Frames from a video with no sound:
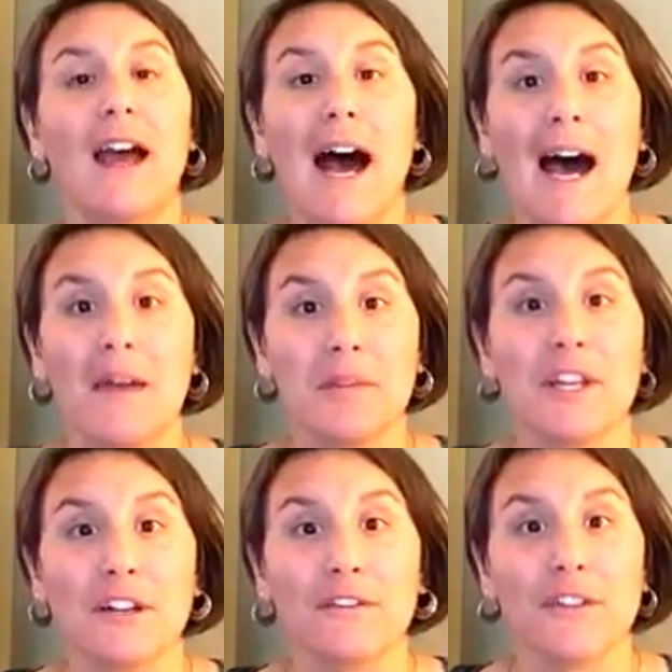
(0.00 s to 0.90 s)
I'm
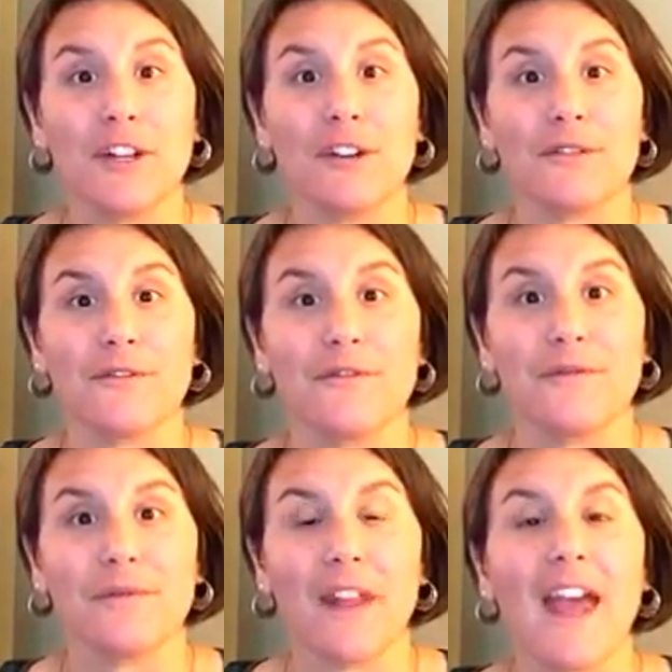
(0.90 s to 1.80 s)
here for you.
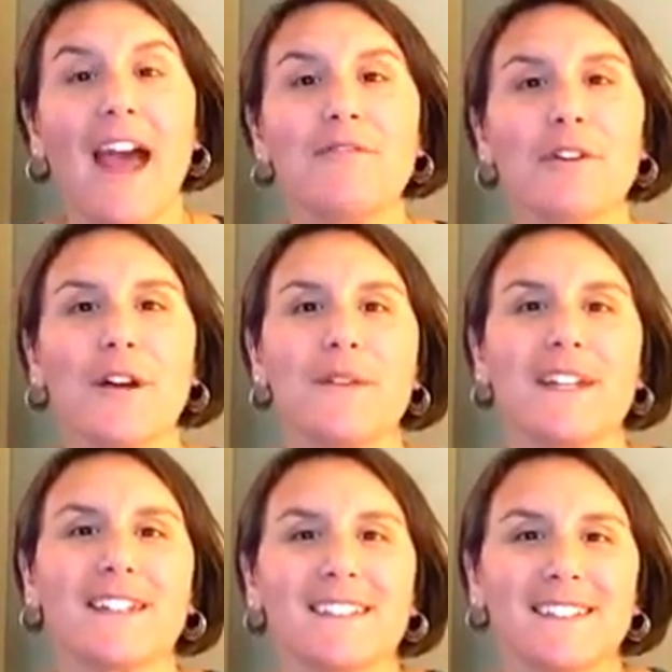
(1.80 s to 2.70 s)
Have a great
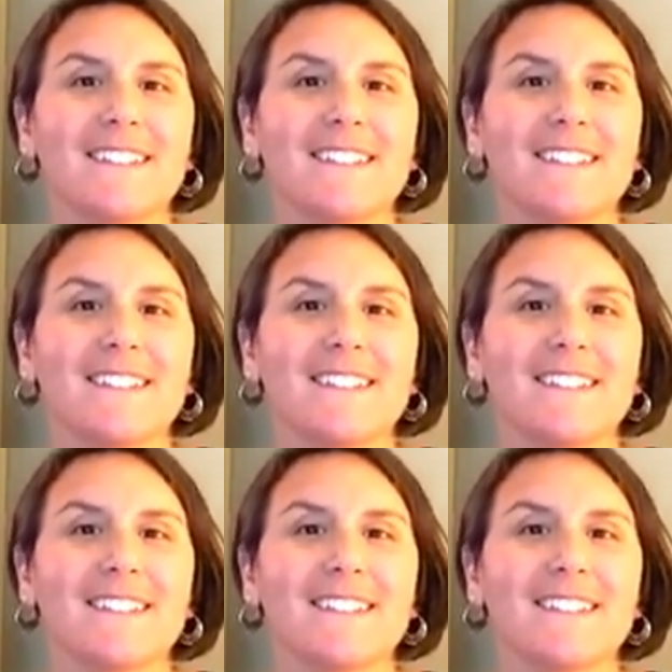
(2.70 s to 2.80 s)
week.